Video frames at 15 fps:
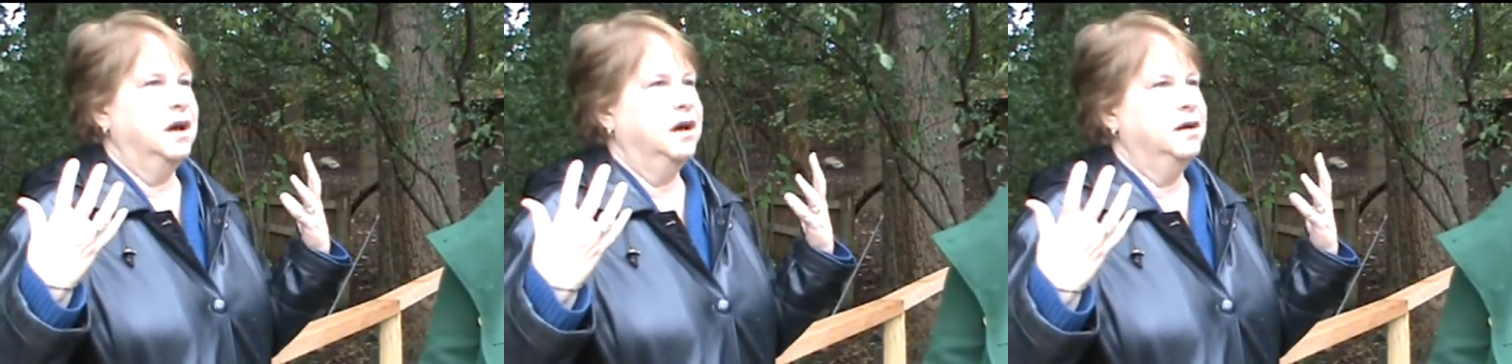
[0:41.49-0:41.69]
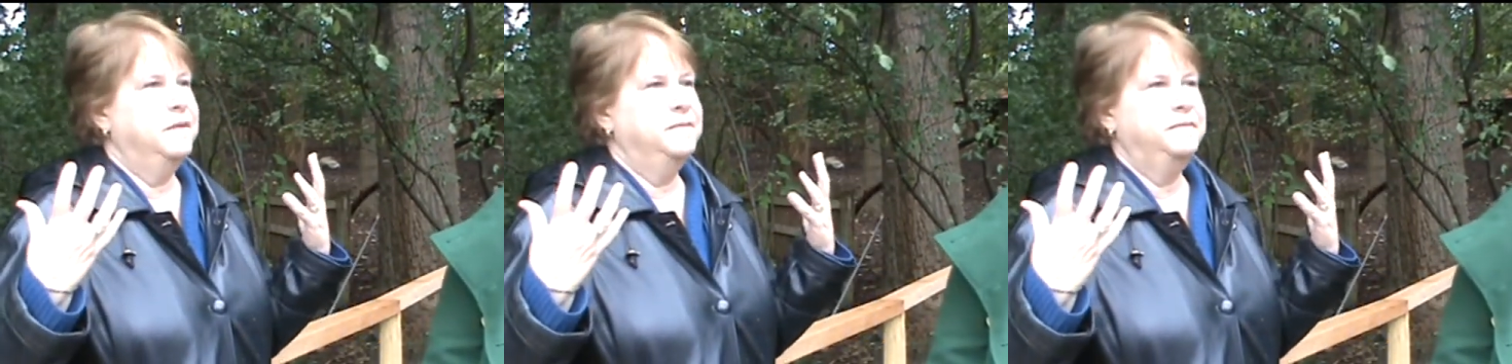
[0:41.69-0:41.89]

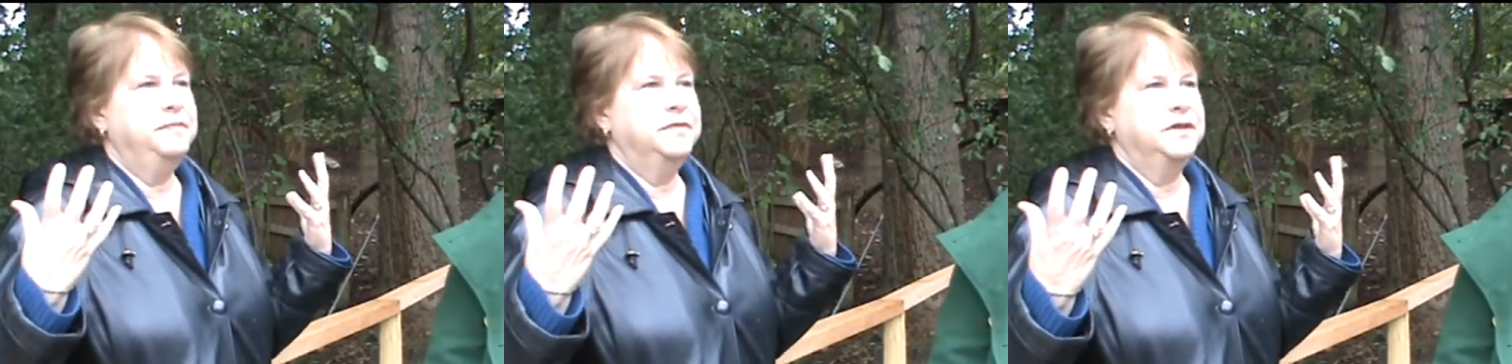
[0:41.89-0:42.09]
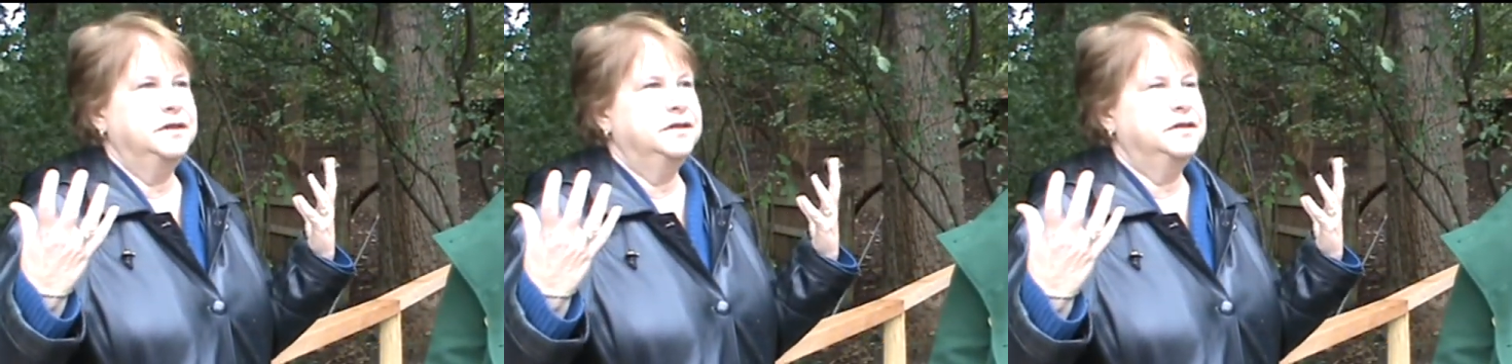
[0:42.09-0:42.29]
um,
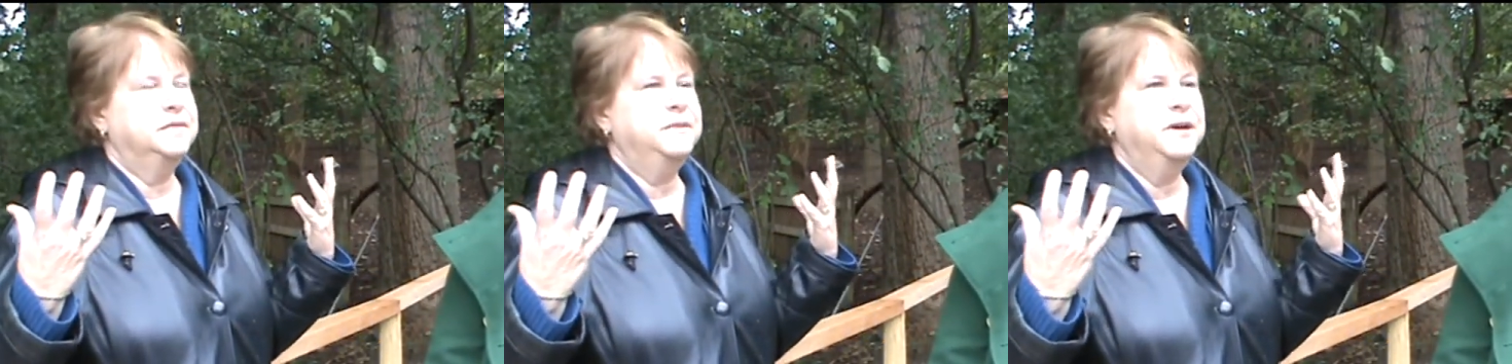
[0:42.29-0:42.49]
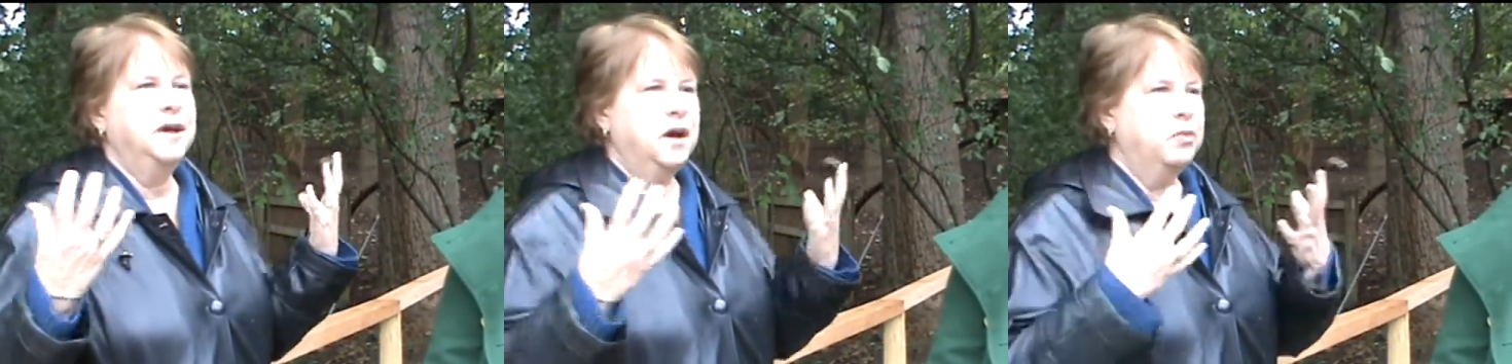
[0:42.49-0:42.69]
to
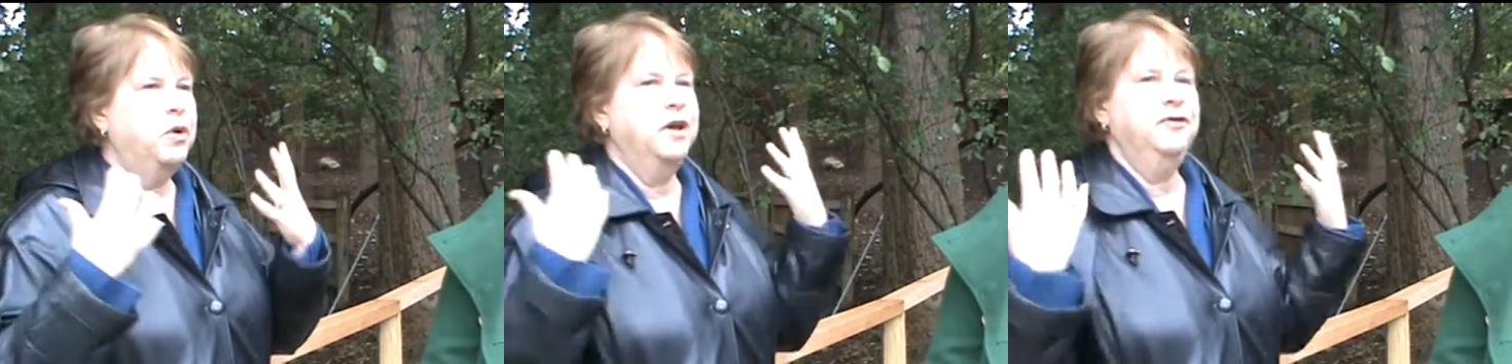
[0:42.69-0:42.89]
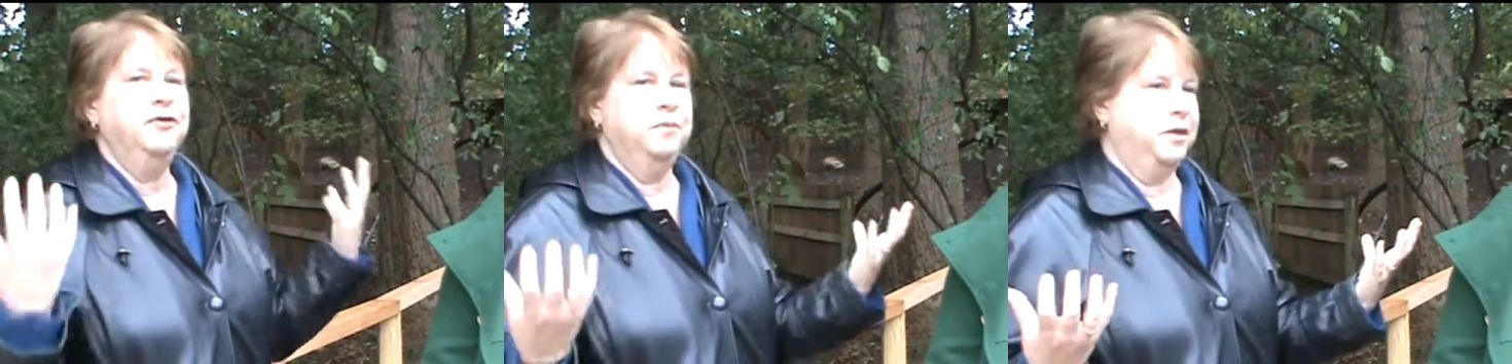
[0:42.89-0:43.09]
be
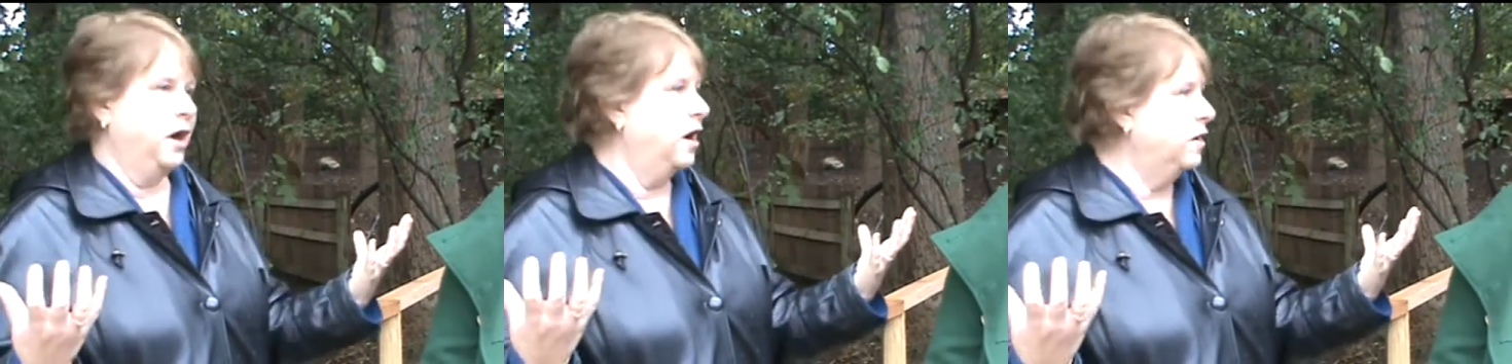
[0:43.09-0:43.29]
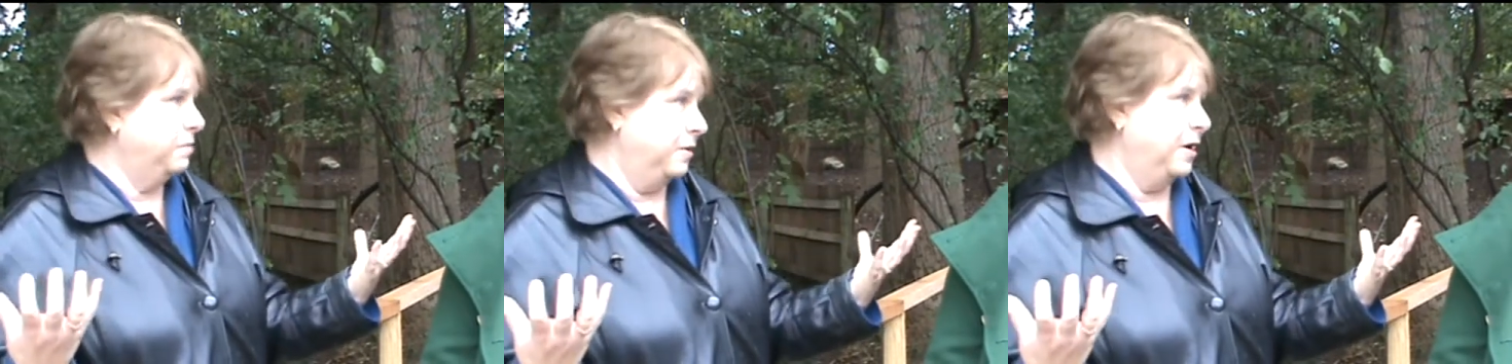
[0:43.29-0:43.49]
away from the
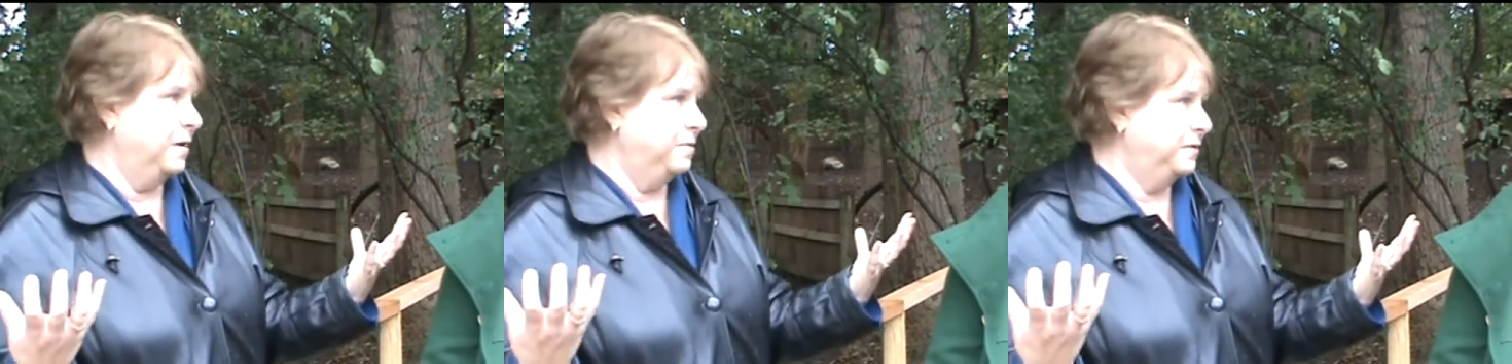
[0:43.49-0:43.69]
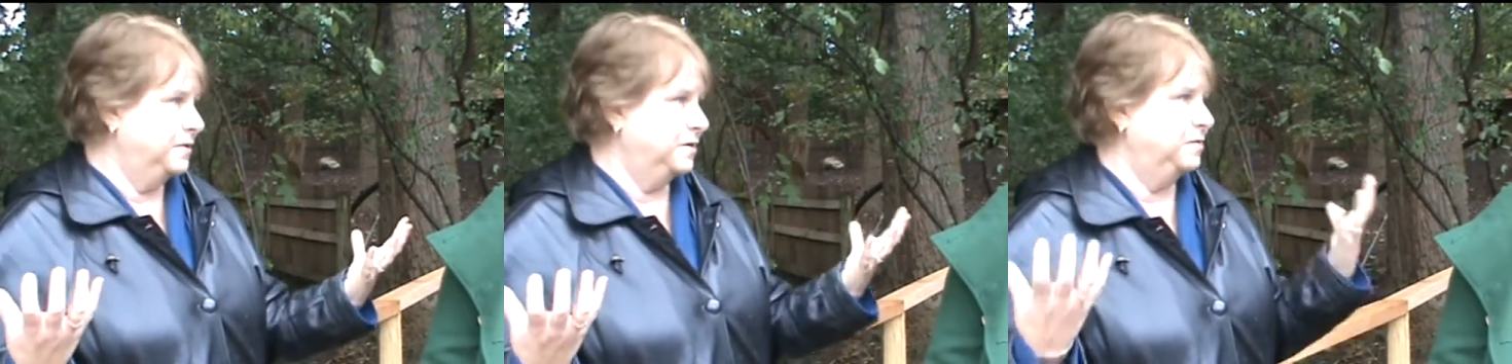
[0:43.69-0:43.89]
hubbub,